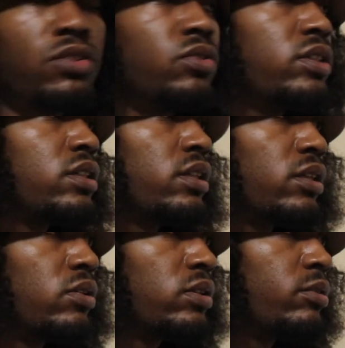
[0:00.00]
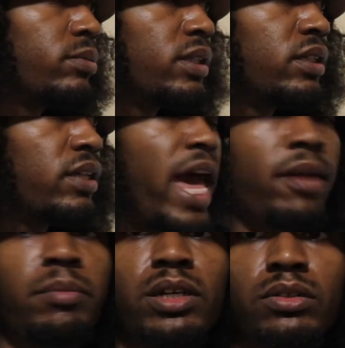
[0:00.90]
so this could literally be
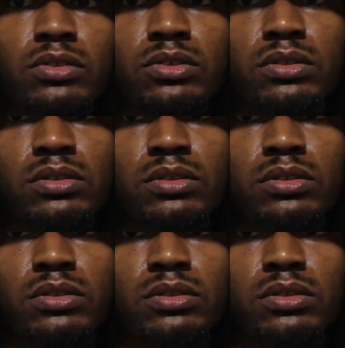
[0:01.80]
hat makers.